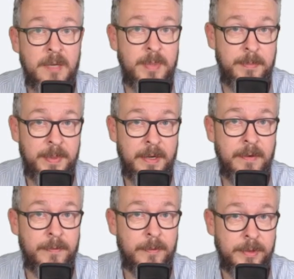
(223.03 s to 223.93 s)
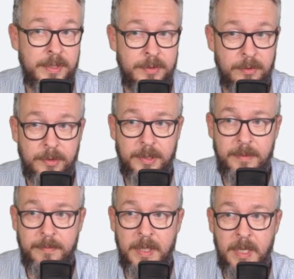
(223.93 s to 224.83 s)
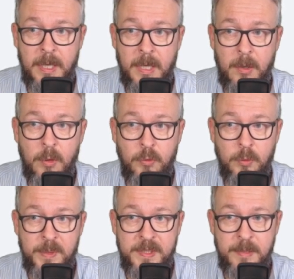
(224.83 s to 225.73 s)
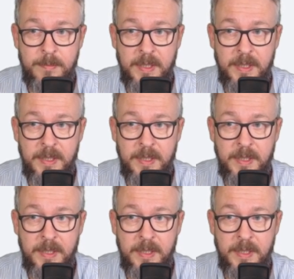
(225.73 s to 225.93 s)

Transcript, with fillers: start preparing for this order. Go to P C